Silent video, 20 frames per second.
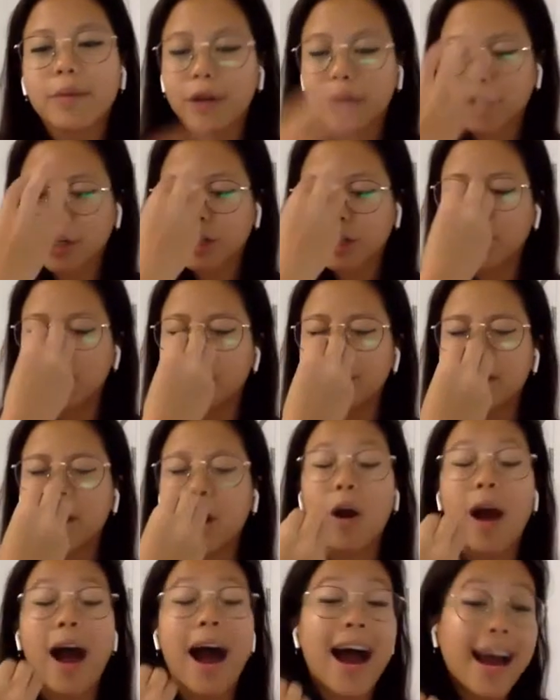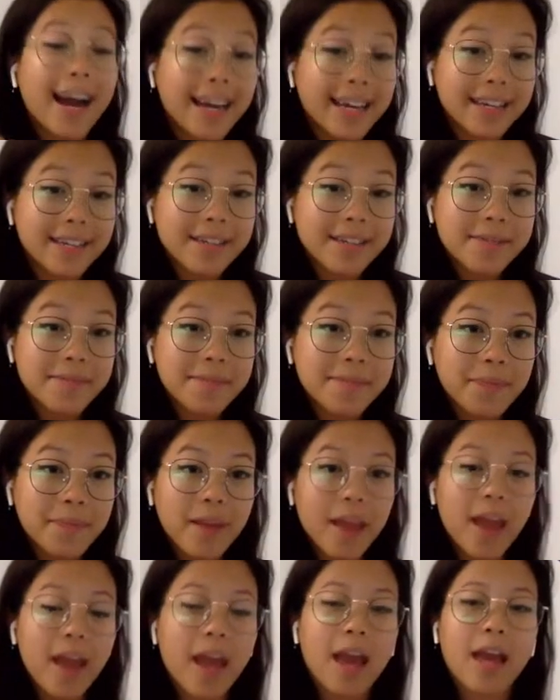We're going to close our eyes
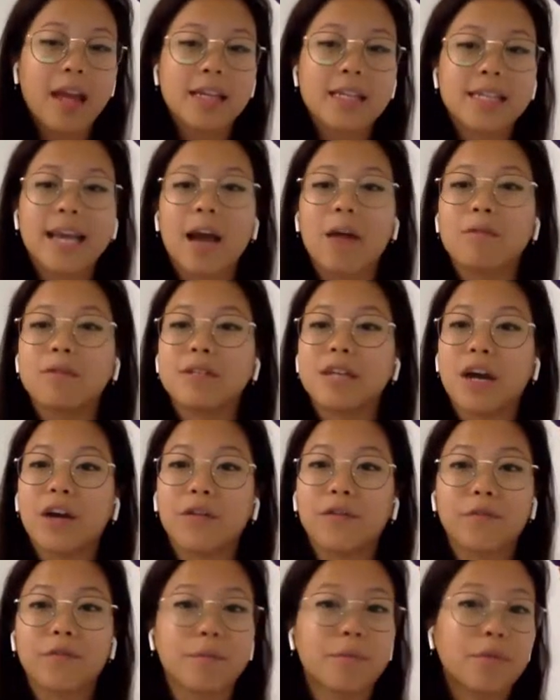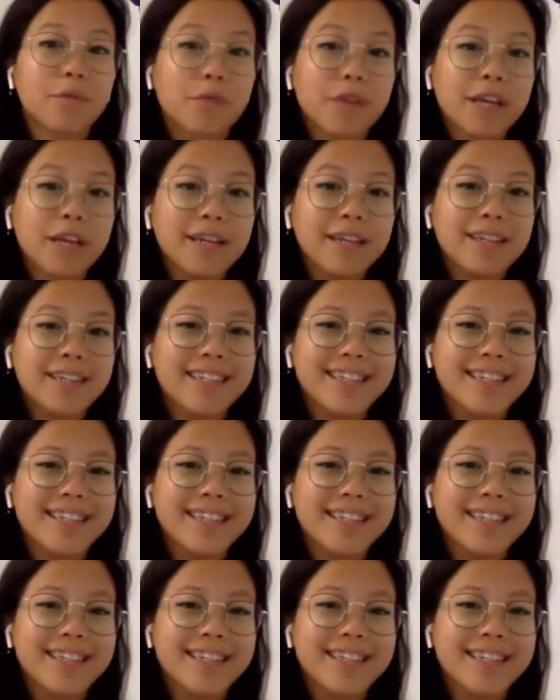and count down from 3.